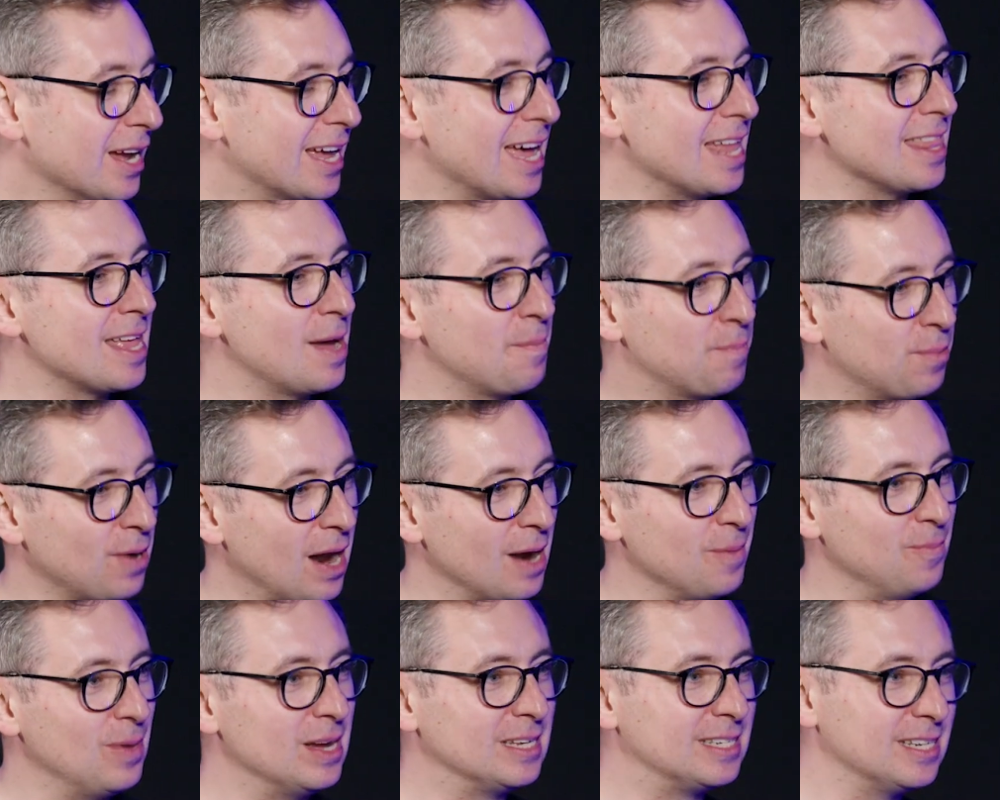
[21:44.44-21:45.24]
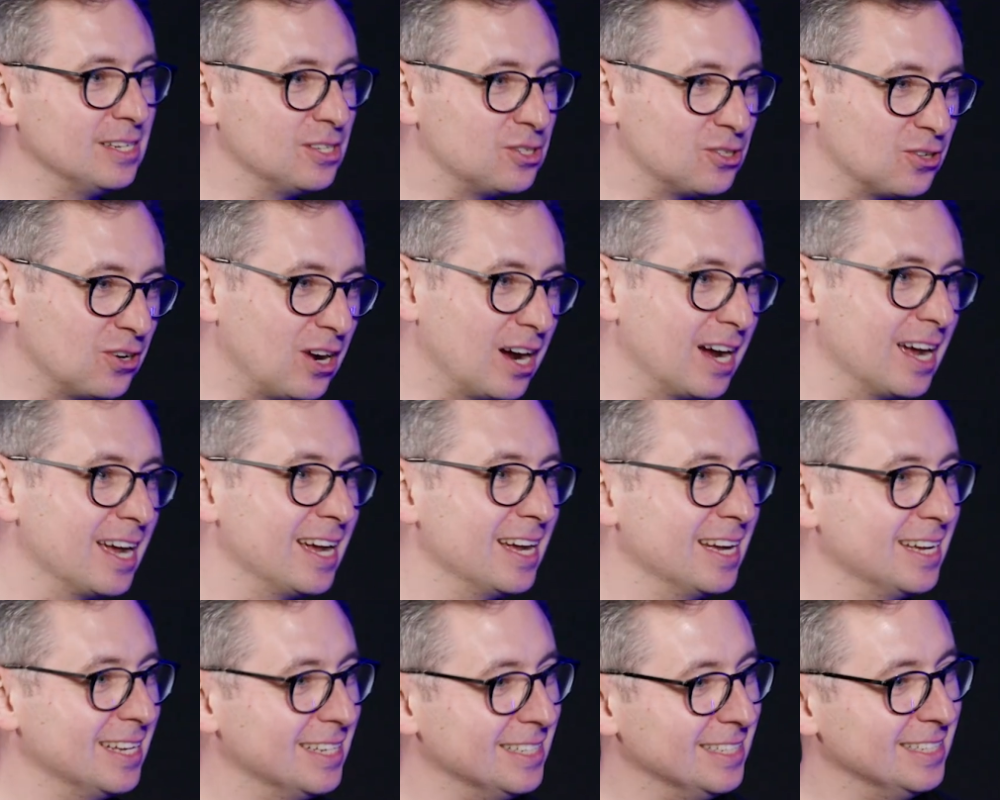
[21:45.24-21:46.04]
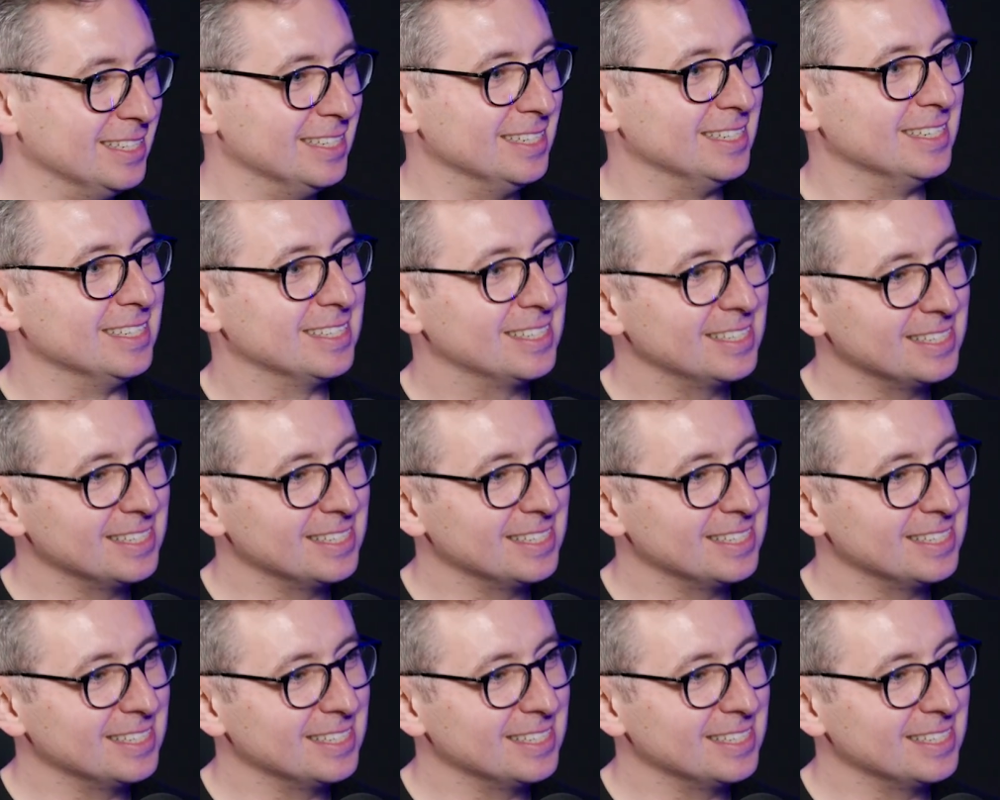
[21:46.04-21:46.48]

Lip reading: want to get their brand message right. And